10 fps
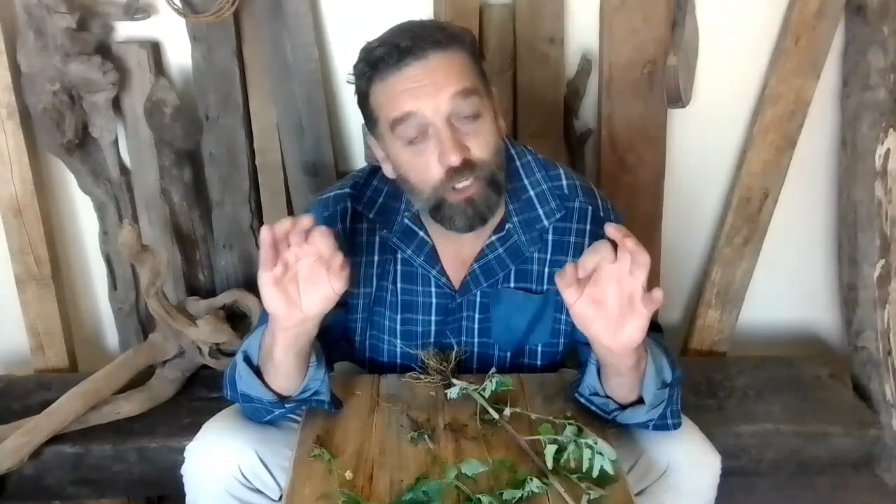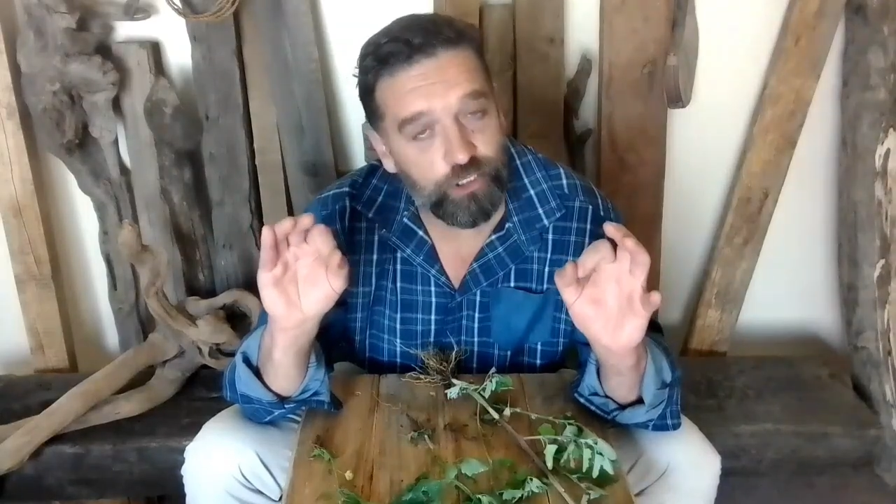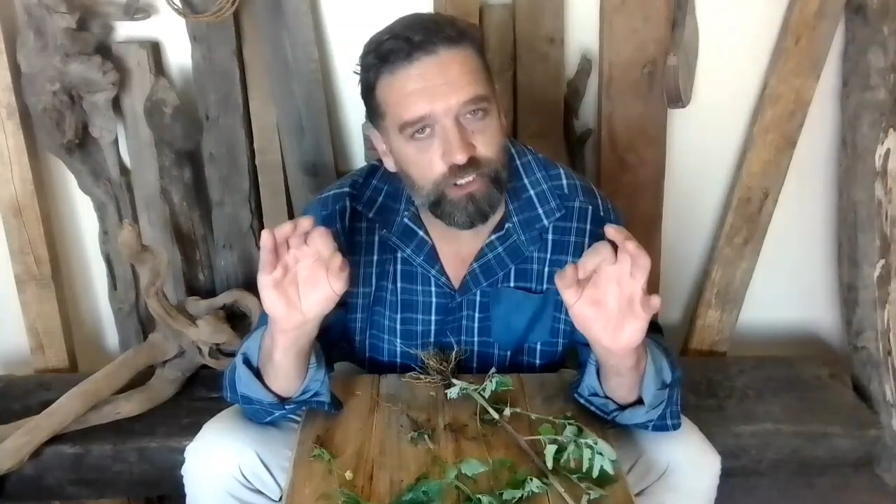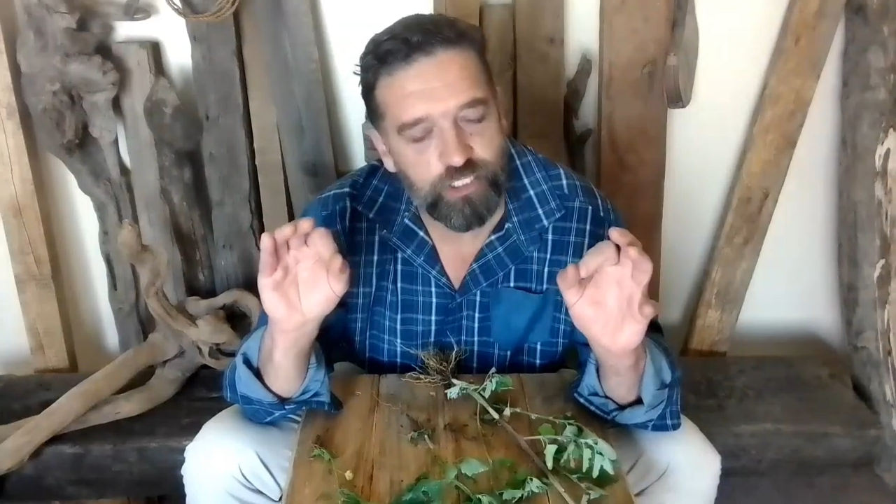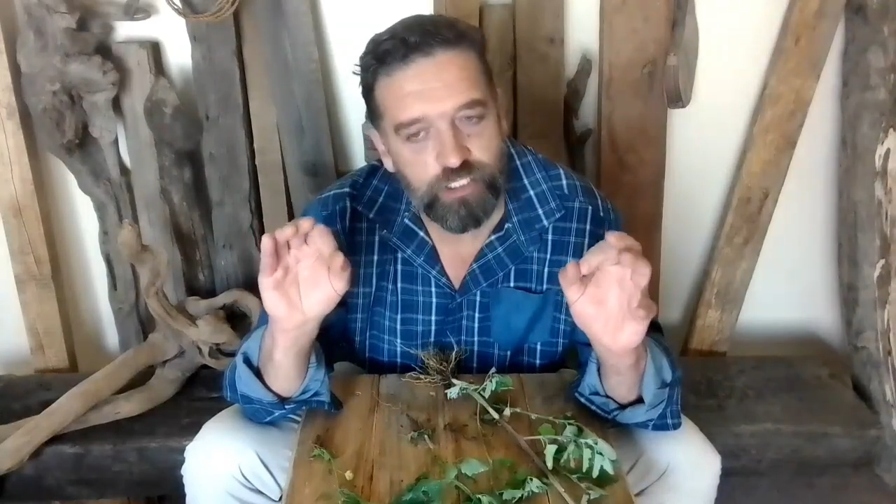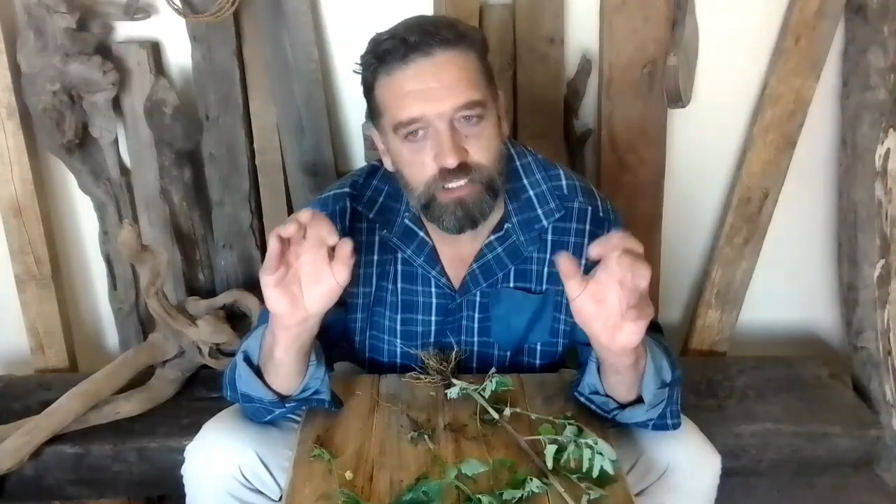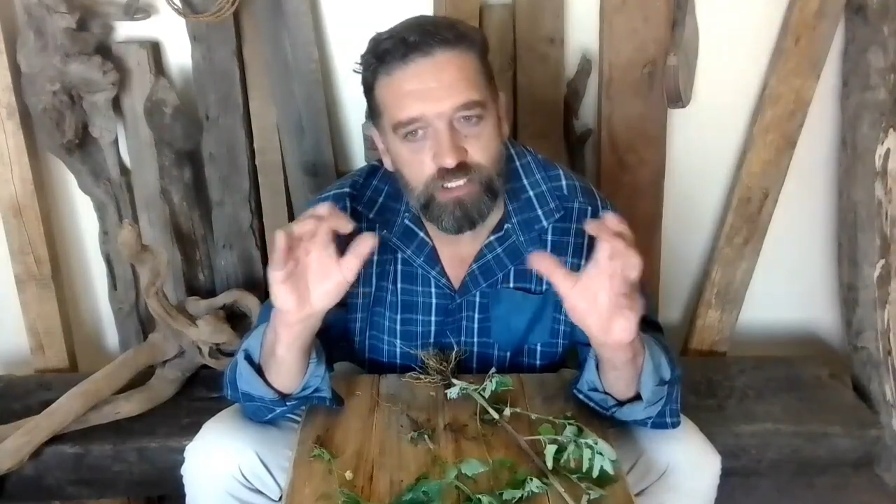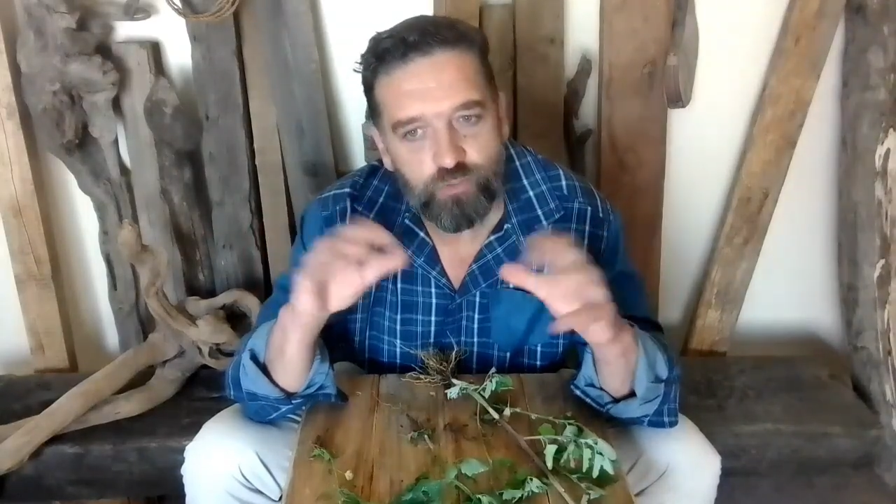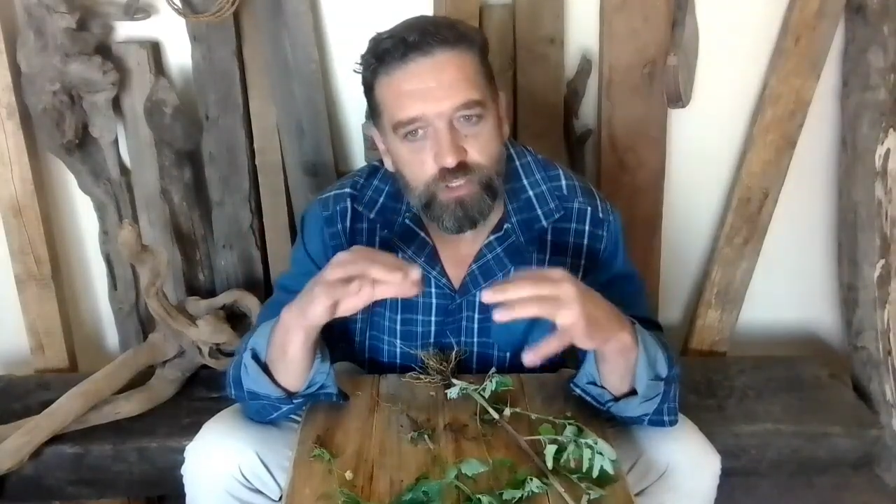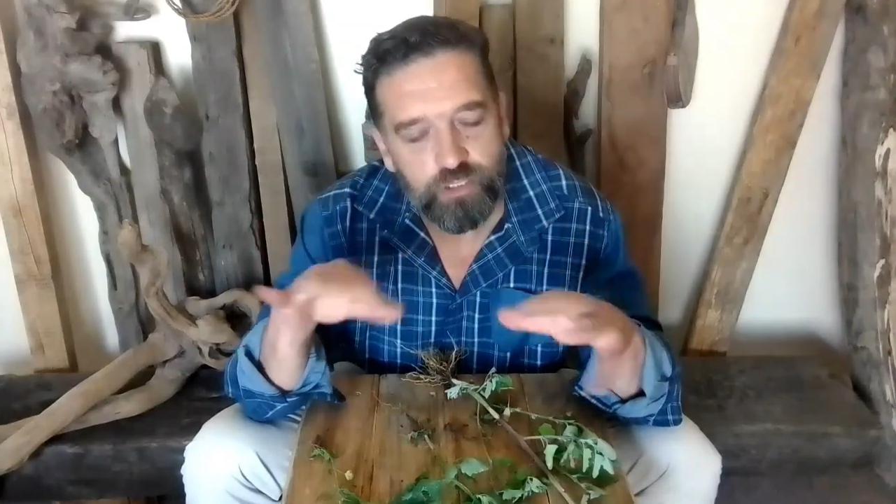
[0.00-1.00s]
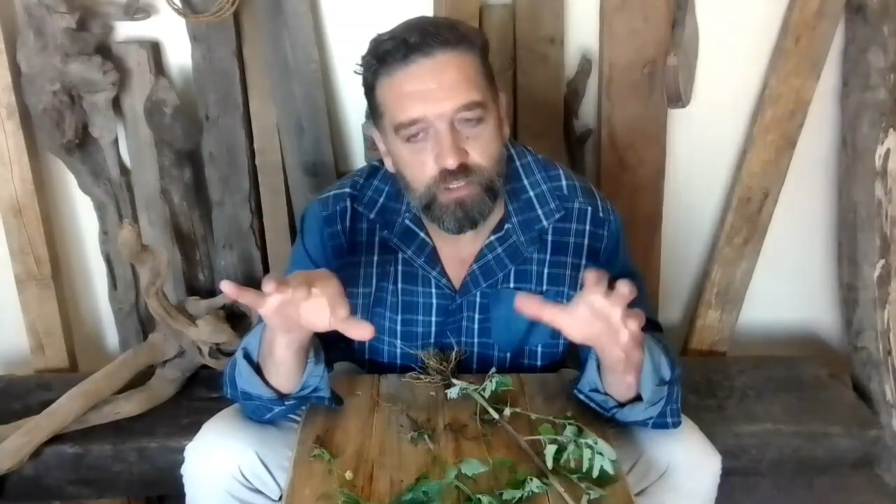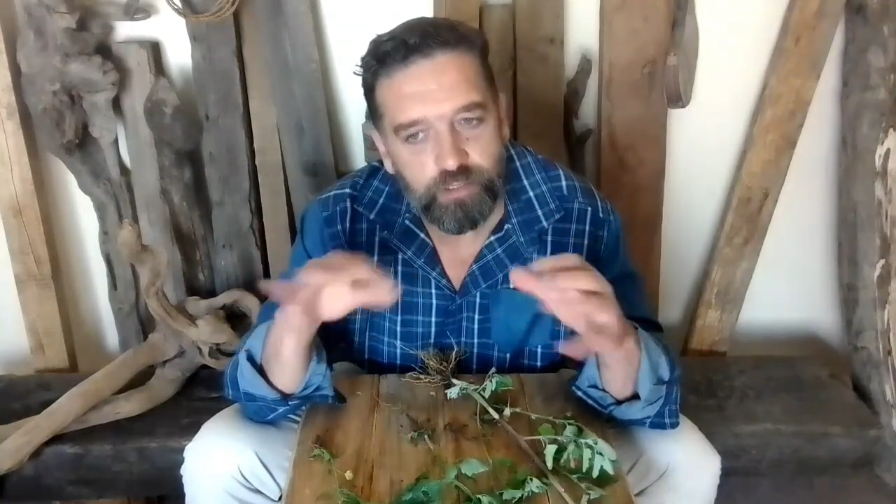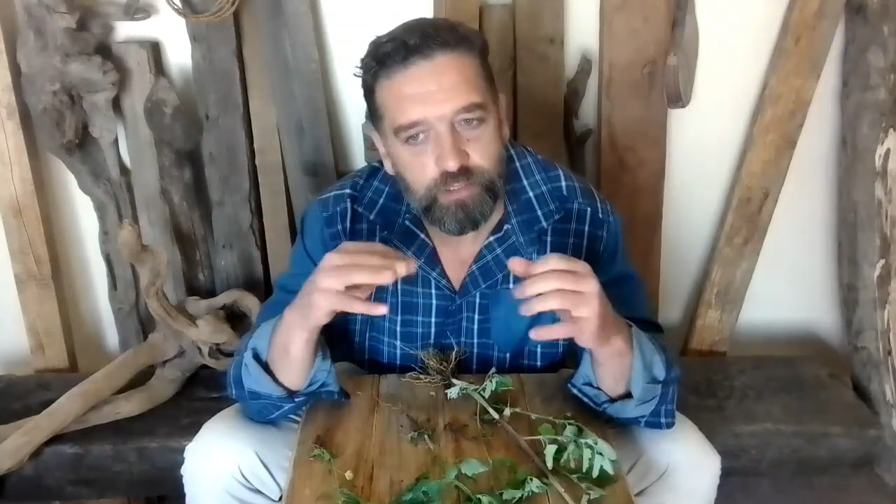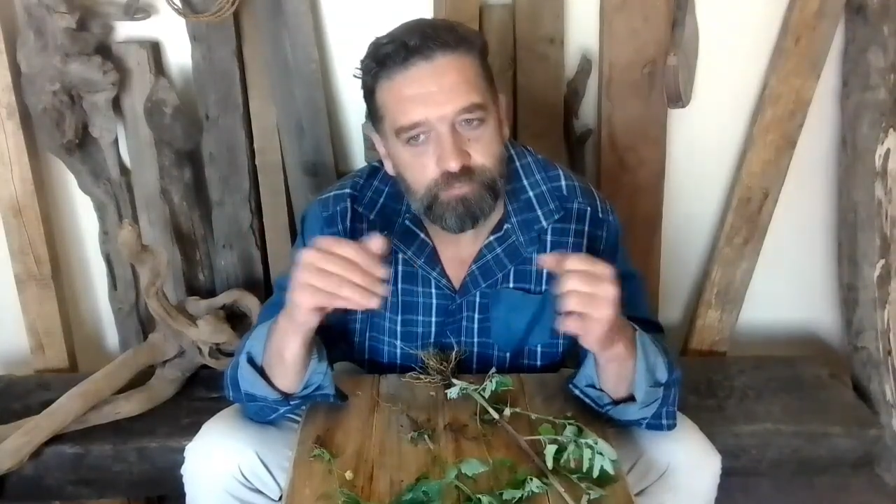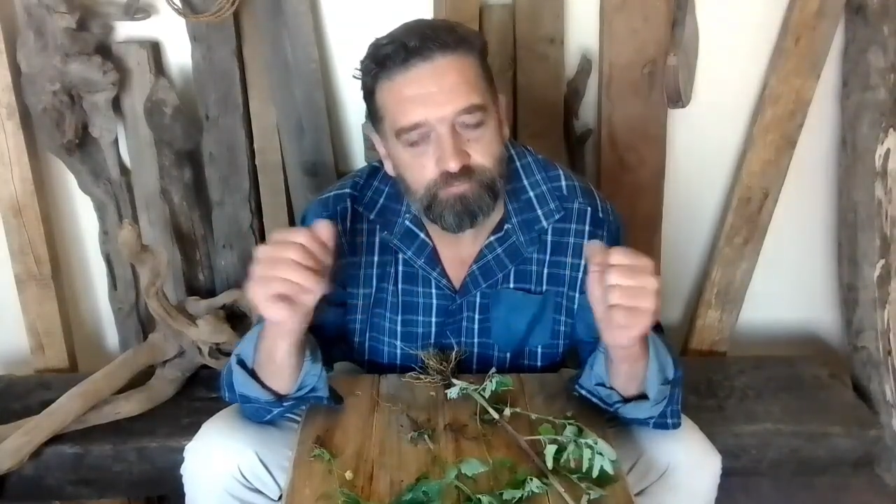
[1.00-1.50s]
larger seeds, which
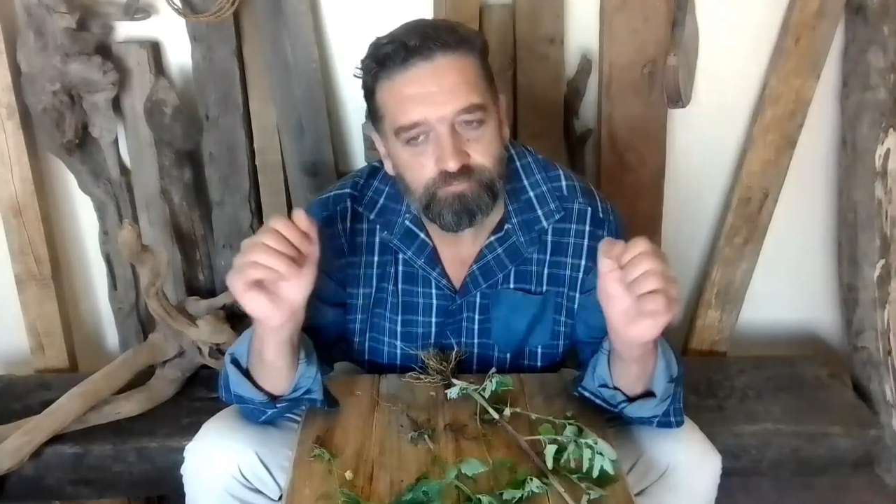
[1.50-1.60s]
they